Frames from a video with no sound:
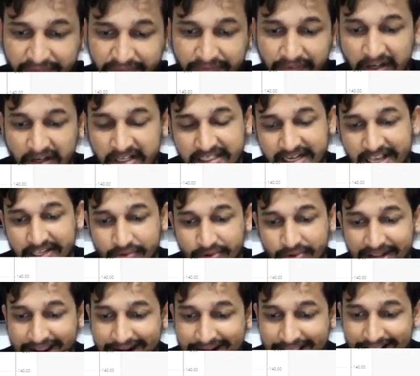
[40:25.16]
First class
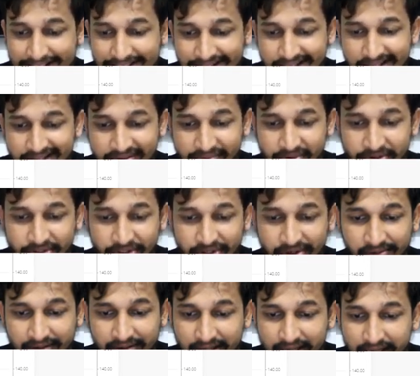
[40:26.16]
only I had answered this
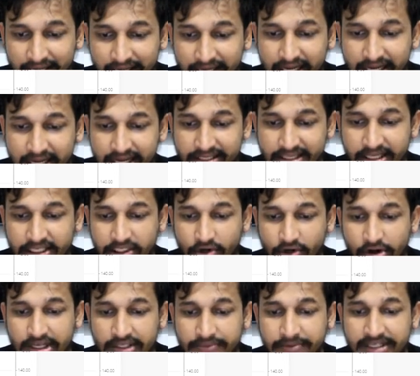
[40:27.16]
question. If the
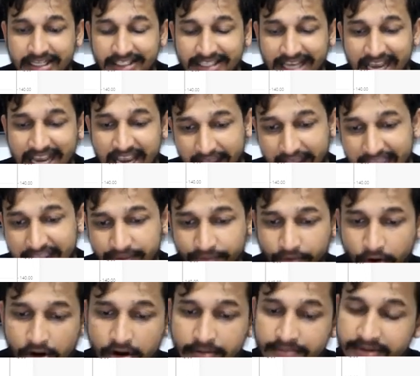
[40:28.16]
stocks which has high
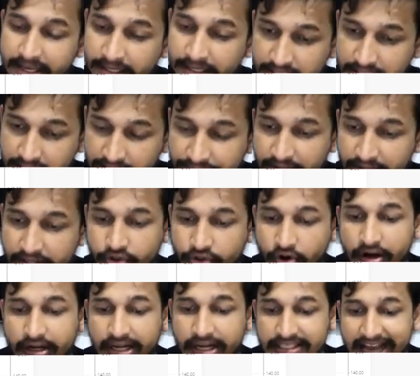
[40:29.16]
volume, yes. If the
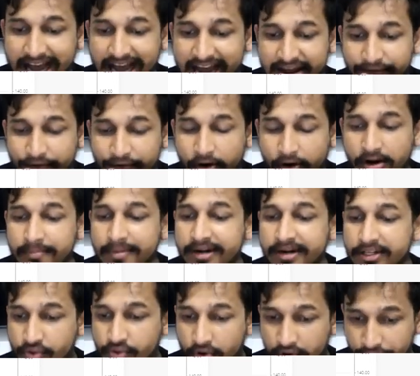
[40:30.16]
stock has high volume, it
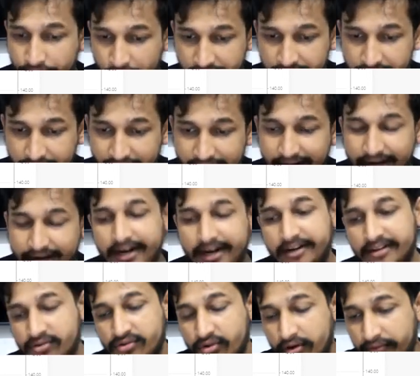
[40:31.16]
is good for intraday. It
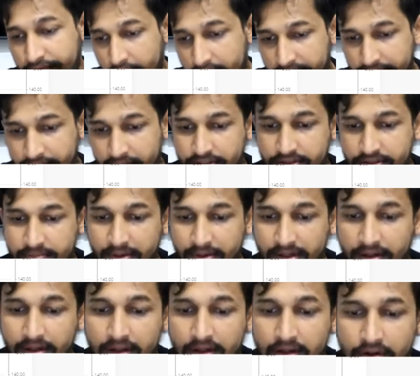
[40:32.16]
is good for investment.
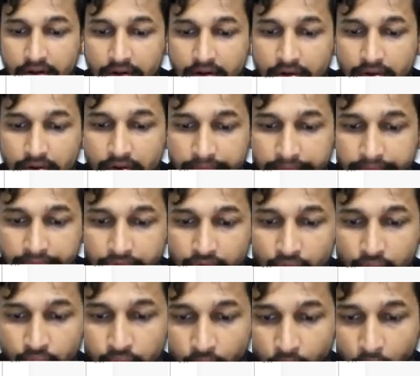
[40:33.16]

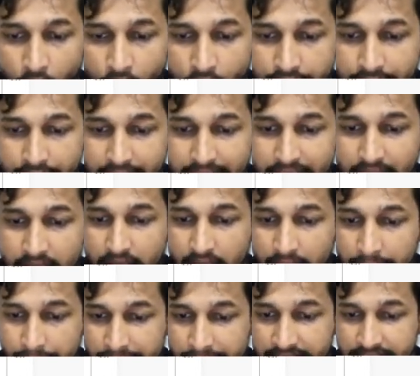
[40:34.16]
Who
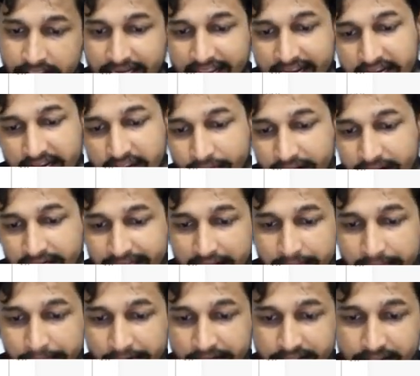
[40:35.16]
or place anyone can
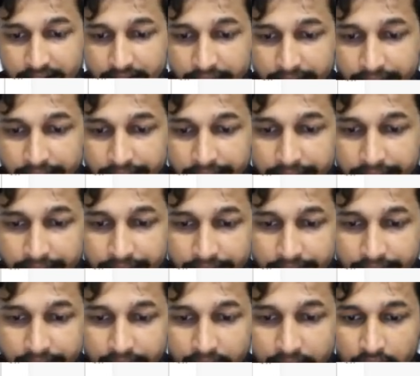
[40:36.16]
place.
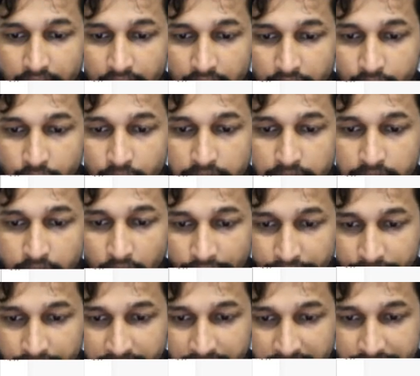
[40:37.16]
Rules of
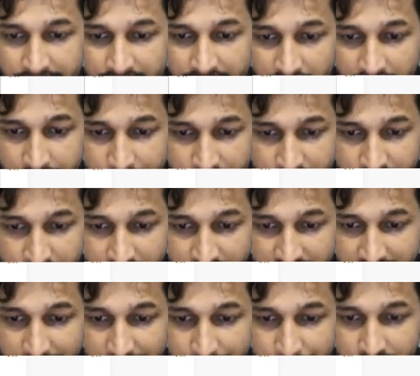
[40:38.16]
games. Now percentage
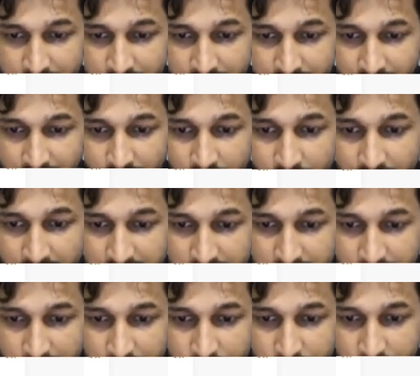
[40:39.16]
have patience. Don't ask
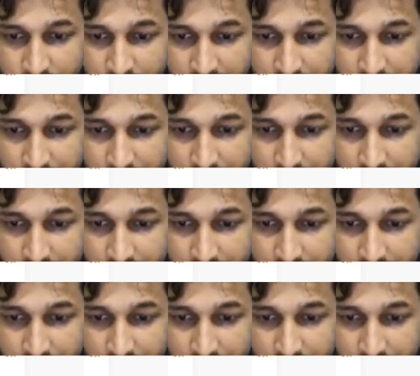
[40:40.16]
for most questions.